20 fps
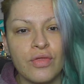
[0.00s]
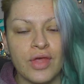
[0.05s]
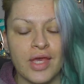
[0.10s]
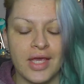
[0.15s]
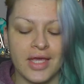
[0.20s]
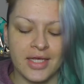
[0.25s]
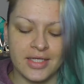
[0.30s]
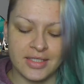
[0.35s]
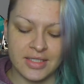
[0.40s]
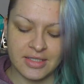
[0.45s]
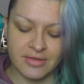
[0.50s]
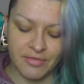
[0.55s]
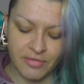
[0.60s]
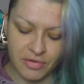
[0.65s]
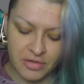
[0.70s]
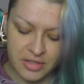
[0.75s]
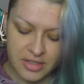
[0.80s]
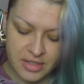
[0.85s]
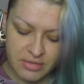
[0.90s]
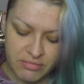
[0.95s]
things,
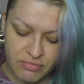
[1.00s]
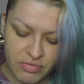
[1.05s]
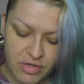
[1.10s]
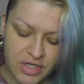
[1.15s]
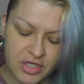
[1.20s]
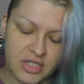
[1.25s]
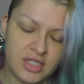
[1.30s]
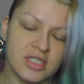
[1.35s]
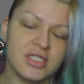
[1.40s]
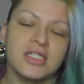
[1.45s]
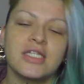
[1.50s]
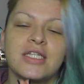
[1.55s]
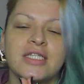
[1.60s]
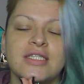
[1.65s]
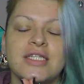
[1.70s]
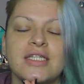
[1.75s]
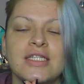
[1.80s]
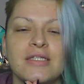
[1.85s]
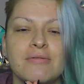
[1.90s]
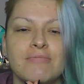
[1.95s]
first impressions, it
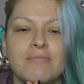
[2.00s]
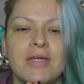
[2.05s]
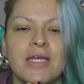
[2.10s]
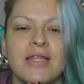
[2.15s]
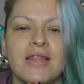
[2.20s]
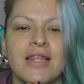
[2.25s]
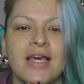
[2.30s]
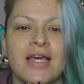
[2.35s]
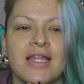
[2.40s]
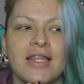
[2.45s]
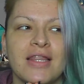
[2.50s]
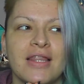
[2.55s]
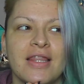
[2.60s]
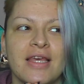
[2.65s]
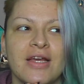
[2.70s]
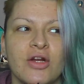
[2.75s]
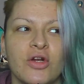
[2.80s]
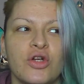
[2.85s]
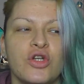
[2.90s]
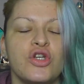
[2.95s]
doesn't mean that
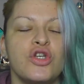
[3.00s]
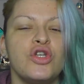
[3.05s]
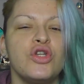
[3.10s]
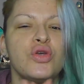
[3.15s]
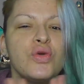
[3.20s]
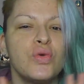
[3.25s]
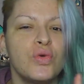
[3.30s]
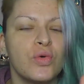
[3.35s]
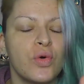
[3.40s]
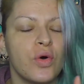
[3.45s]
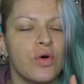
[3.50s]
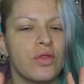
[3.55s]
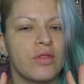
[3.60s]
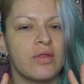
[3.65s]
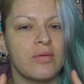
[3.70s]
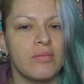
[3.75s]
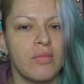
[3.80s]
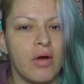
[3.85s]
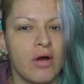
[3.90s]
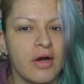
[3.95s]
they're new on
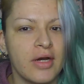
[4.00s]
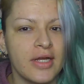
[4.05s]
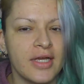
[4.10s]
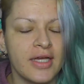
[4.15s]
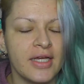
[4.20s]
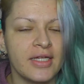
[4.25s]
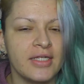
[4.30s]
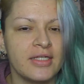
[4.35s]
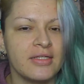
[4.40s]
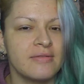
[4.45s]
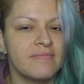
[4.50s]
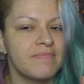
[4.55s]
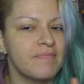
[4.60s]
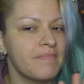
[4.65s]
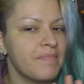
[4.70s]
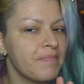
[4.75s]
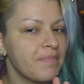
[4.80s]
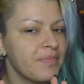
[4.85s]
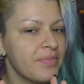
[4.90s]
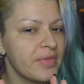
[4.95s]
the market.
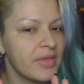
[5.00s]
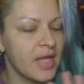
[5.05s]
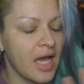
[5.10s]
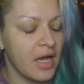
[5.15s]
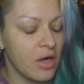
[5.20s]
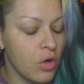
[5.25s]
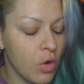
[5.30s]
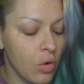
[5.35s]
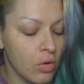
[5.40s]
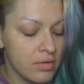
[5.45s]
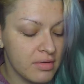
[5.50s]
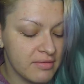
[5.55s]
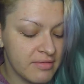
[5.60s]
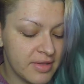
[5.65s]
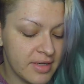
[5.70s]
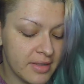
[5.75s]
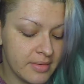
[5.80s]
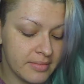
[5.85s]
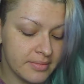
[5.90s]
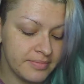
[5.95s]
Not all of
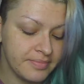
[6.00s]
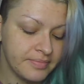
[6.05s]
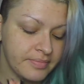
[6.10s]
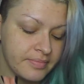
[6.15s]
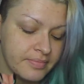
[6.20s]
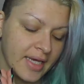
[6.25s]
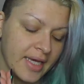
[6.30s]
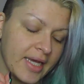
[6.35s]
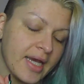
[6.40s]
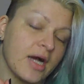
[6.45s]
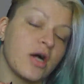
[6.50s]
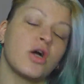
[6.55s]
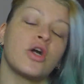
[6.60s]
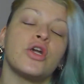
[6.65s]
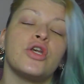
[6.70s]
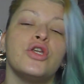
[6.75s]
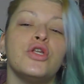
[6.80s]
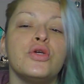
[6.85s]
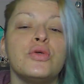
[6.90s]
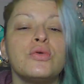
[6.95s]
them. They are
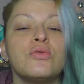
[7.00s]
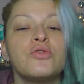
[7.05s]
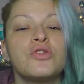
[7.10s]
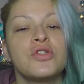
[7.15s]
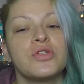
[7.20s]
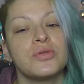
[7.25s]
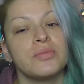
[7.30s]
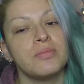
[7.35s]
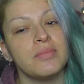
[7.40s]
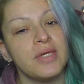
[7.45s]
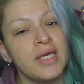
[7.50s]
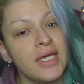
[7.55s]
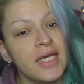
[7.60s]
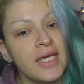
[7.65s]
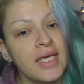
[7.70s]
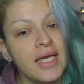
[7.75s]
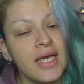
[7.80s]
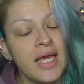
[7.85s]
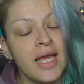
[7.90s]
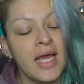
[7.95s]
new to
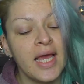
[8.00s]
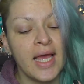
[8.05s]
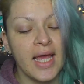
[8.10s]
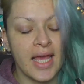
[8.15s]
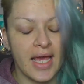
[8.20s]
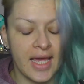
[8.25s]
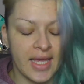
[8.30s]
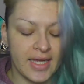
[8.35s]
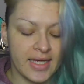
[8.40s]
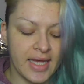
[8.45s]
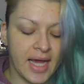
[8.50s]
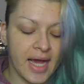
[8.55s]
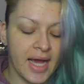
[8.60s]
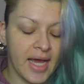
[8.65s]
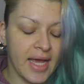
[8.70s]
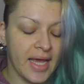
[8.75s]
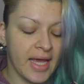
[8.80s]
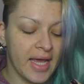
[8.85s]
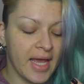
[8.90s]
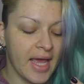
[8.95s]
me and
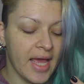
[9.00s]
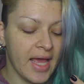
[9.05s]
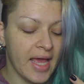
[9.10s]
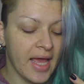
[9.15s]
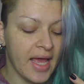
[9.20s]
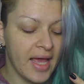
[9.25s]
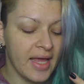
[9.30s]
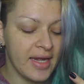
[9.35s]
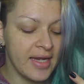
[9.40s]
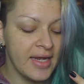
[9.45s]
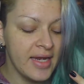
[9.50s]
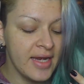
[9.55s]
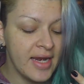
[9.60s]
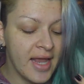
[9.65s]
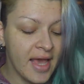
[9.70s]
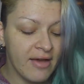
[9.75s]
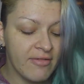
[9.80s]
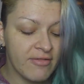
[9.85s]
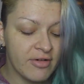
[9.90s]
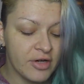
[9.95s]
I
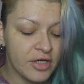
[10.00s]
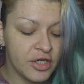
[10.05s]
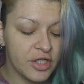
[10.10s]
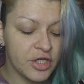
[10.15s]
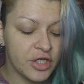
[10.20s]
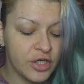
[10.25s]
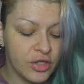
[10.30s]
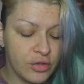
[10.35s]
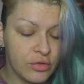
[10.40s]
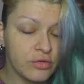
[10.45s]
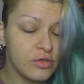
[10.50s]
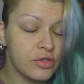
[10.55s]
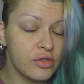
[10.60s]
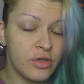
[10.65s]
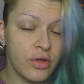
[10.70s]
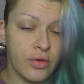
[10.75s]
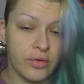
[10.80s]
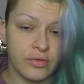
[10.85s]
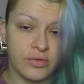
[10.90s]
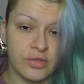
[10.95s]
never used
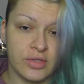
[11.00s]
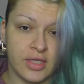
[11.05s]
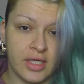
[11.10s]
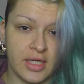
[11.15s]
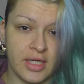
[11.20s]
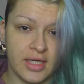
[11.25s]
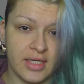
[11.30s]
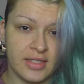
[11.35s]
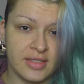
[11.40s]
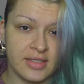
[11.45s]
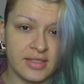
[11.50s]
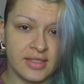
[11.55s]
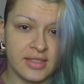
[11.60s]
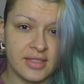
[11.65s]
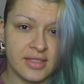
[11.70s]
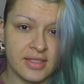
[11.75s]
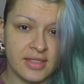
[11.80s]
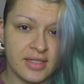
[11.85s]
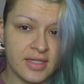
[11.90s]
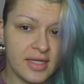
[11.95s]
those things